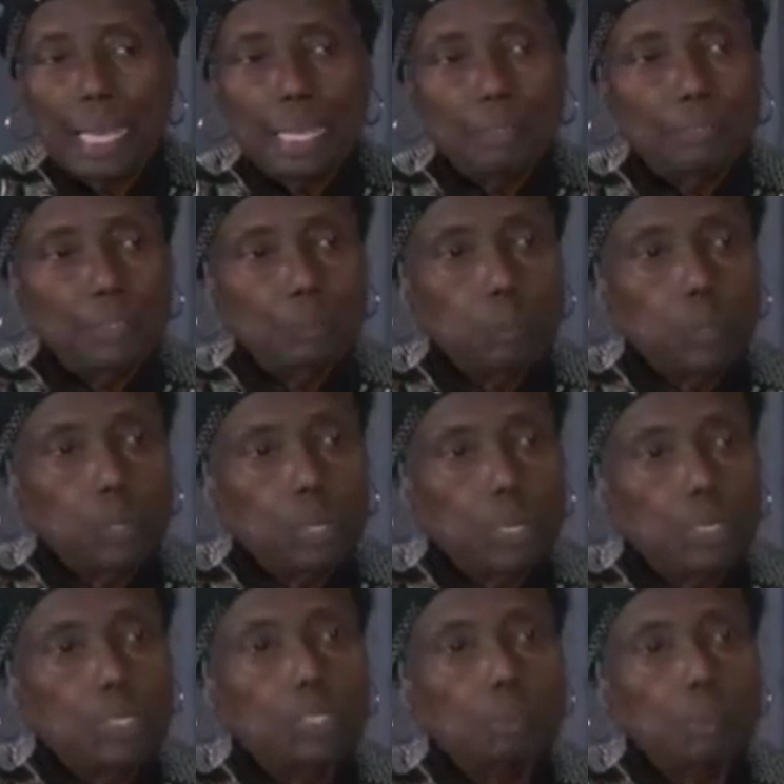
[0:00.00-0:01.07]
If it were
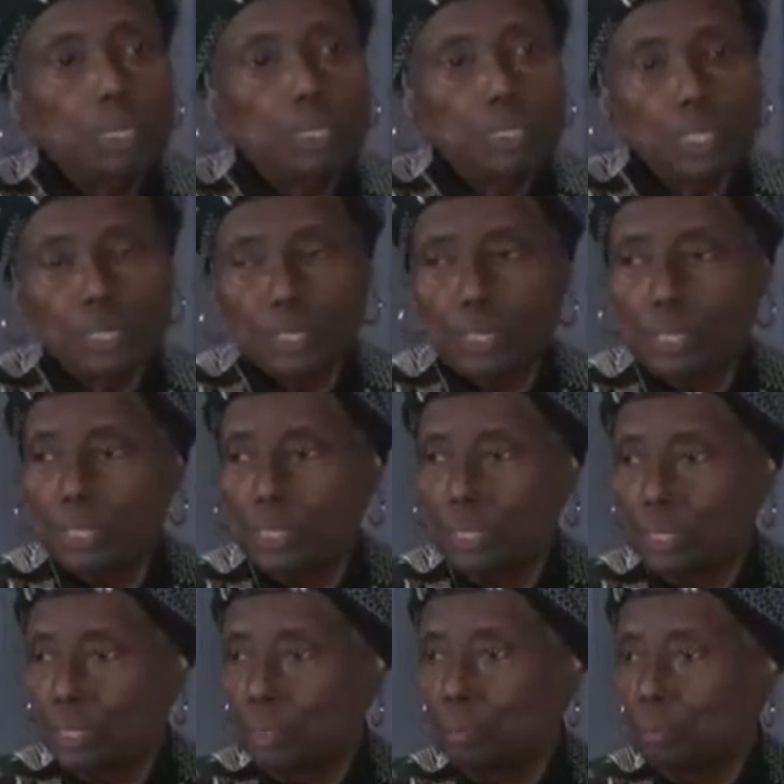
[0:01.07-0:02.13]
a human justice
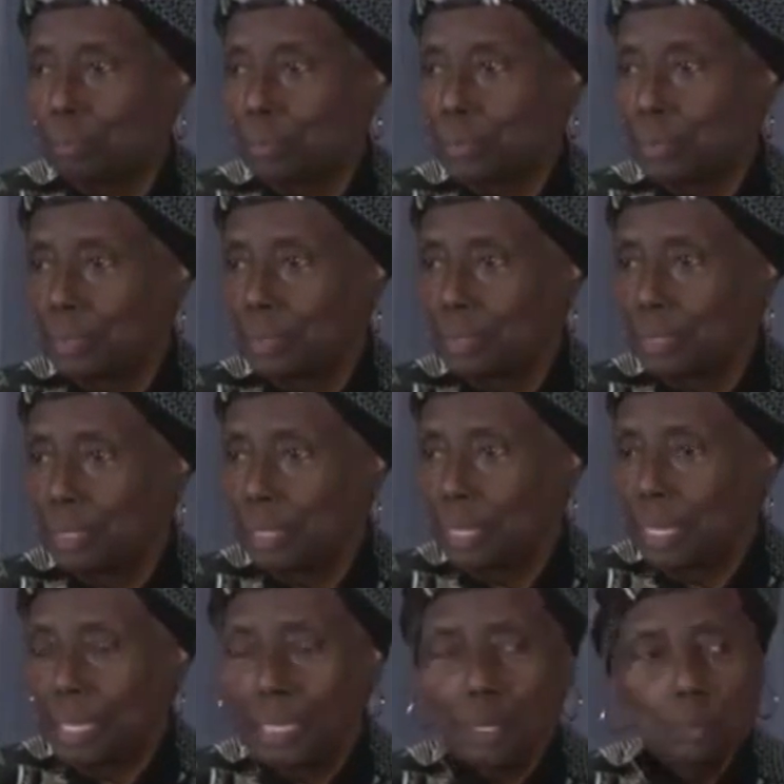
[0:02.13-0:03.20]
system,
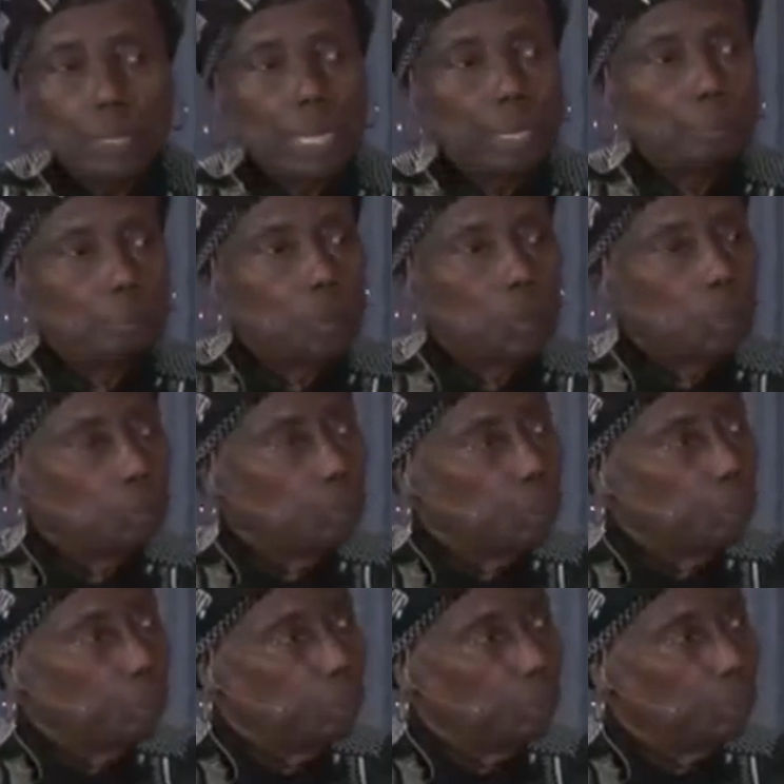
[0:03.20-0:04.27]
they would have more
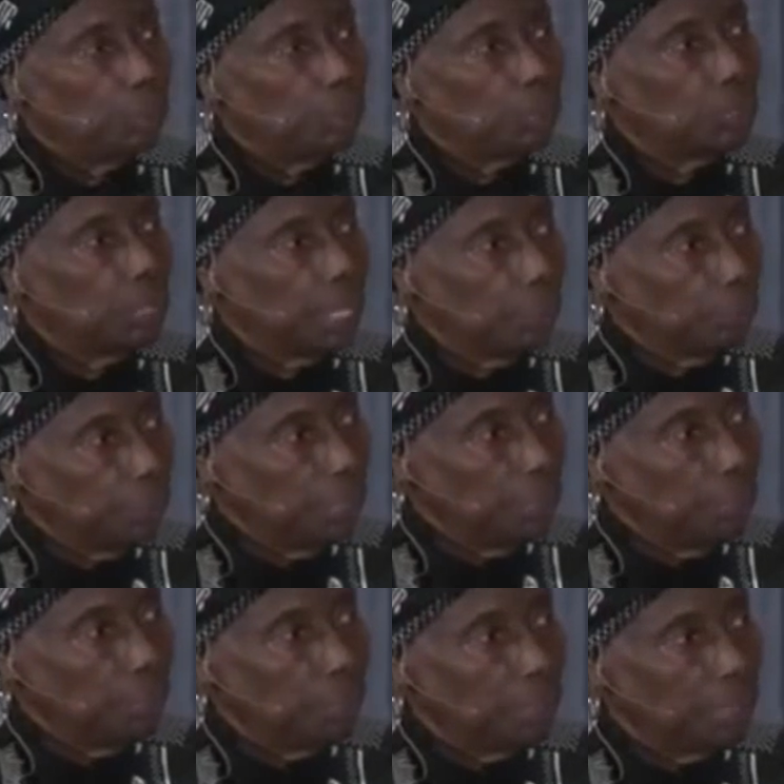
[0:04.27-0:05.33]
people to help
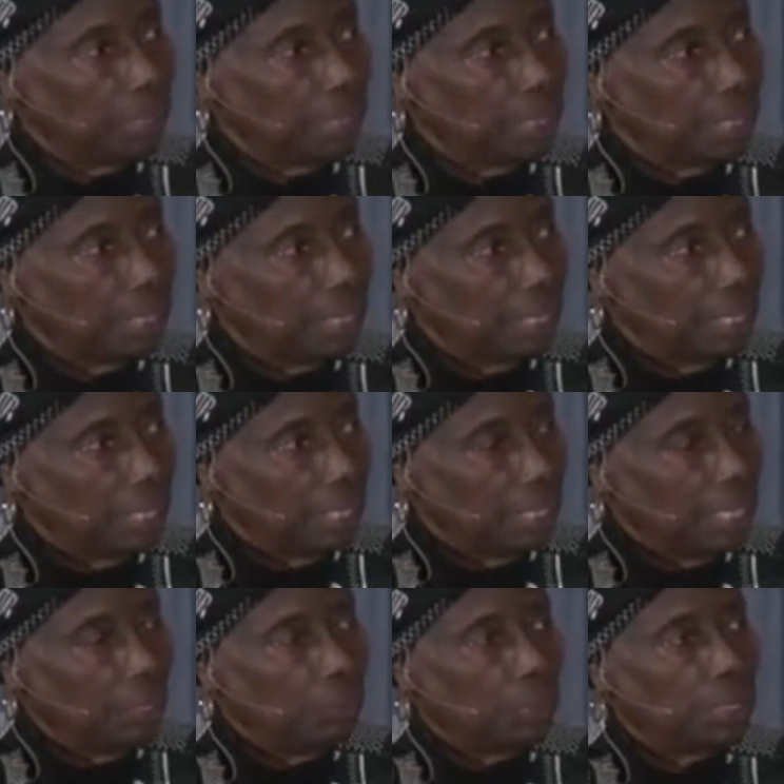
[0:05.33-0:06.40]
them.
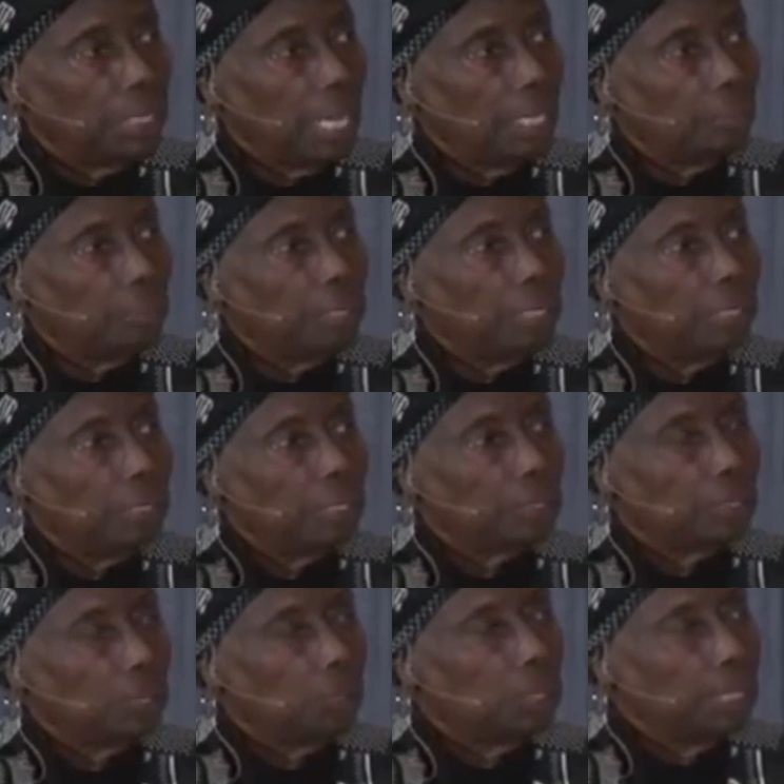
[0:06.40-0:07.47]
They would not be
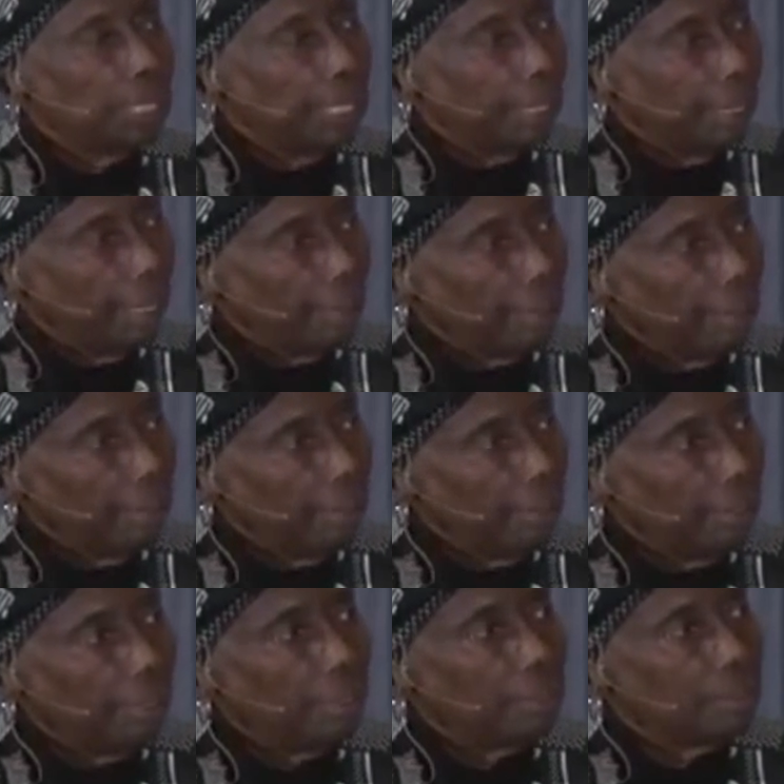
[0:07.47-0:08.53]
told that they're nothing
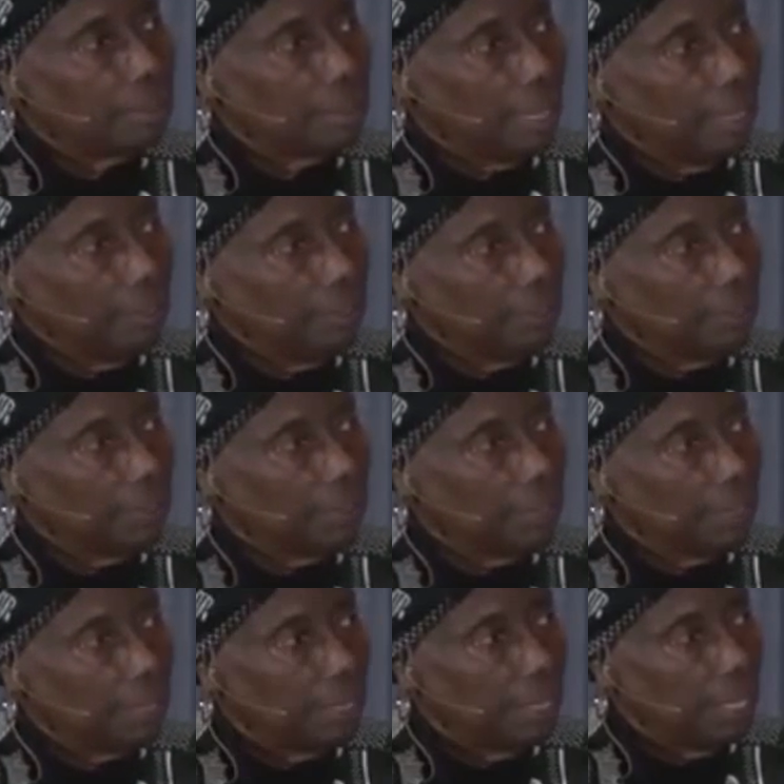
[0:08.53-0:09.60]
and are unsafe.
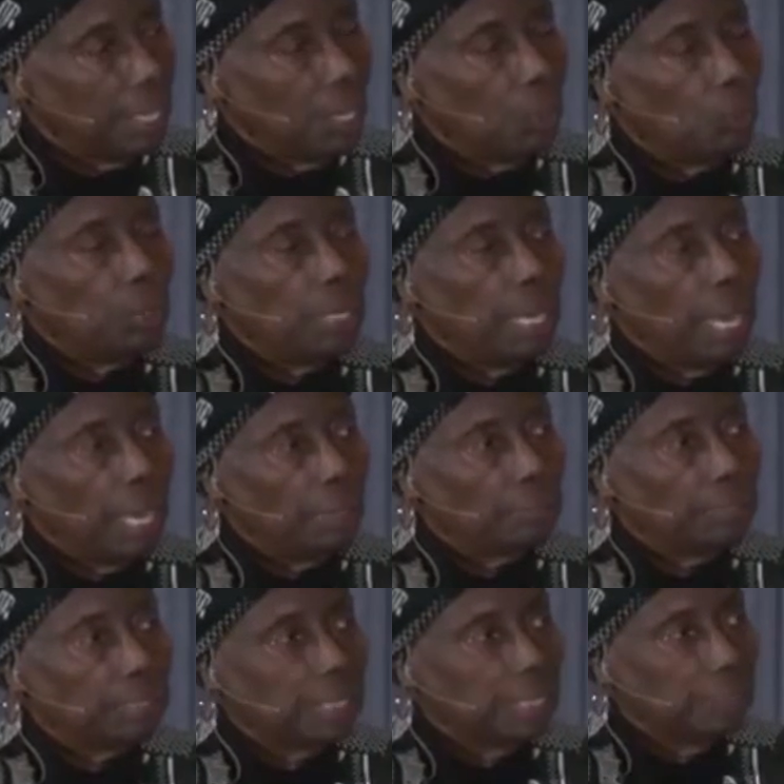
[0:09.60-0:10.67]
We have
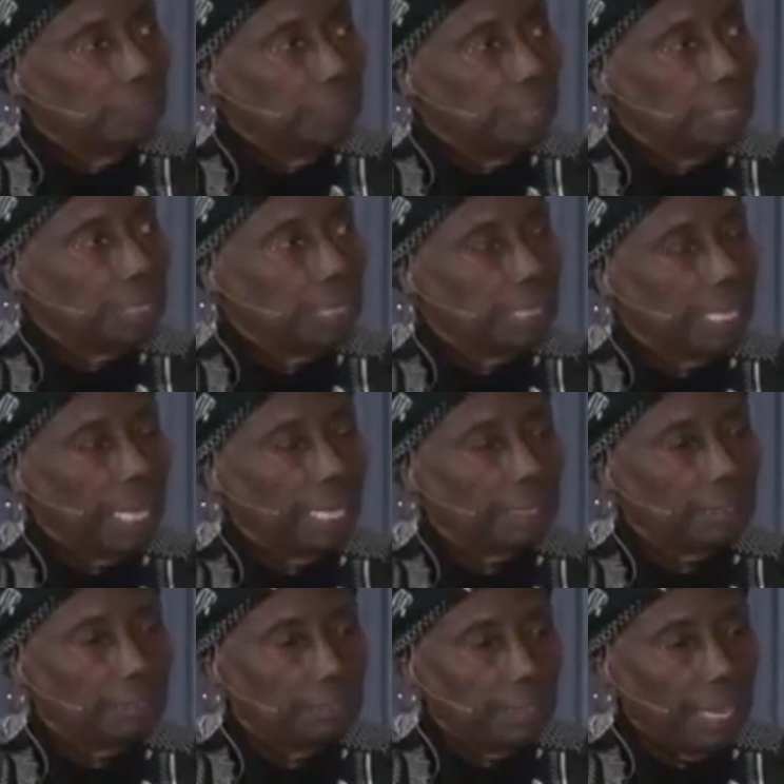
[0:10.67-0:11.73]
to keep looking at
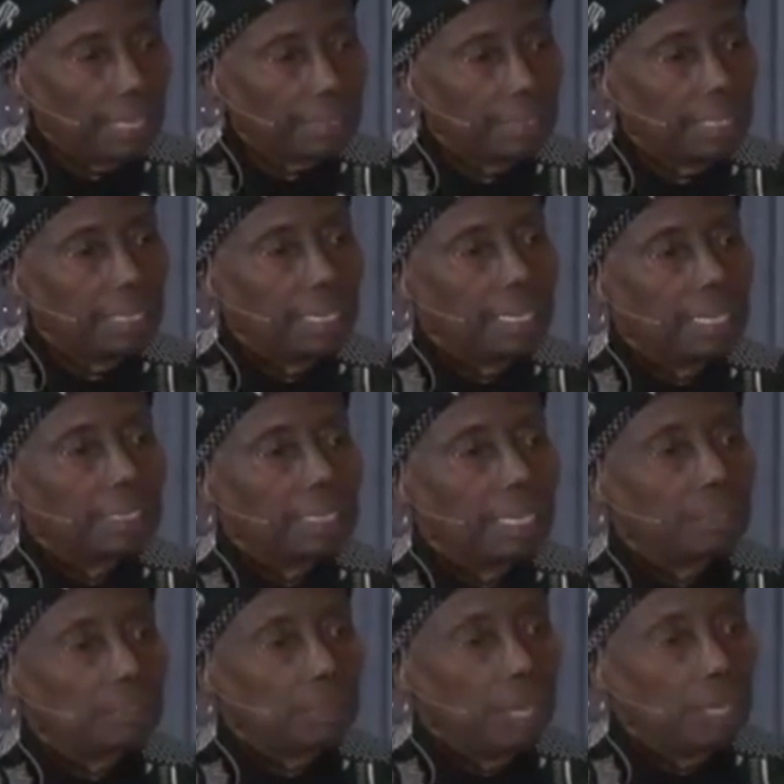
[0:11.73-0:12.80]
the fact
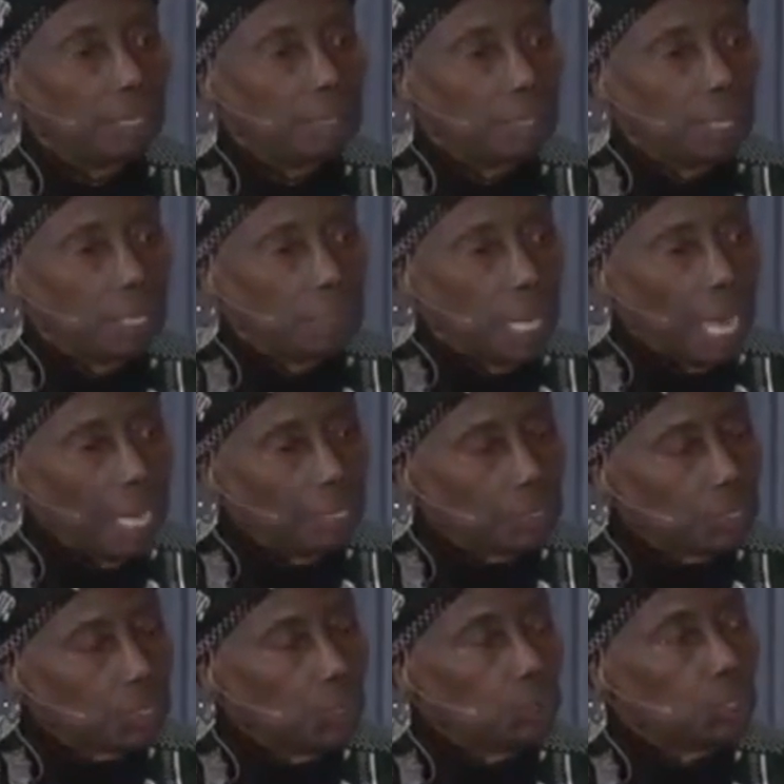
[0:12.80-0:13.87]
that our
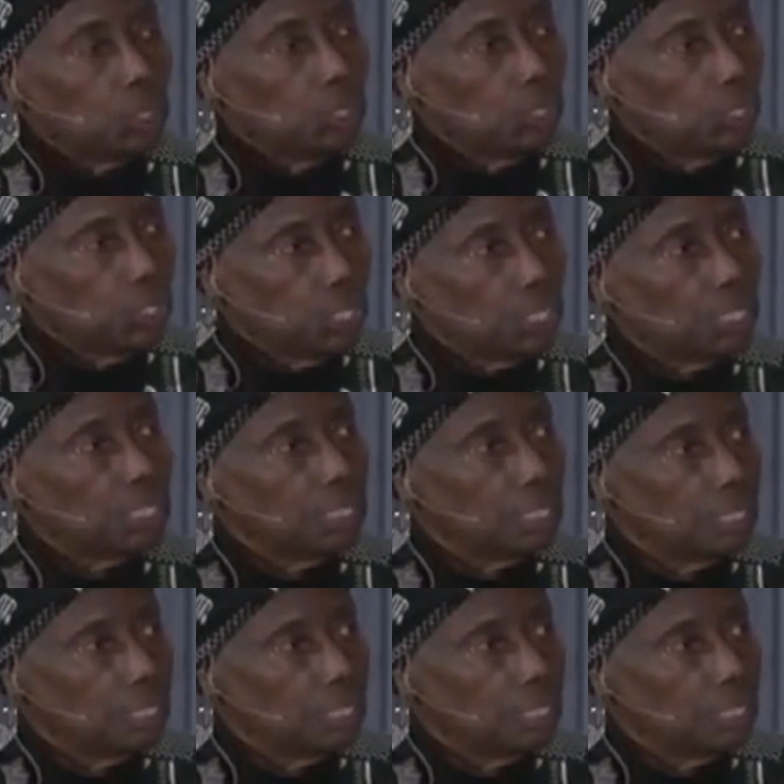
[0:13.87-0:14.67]
social justice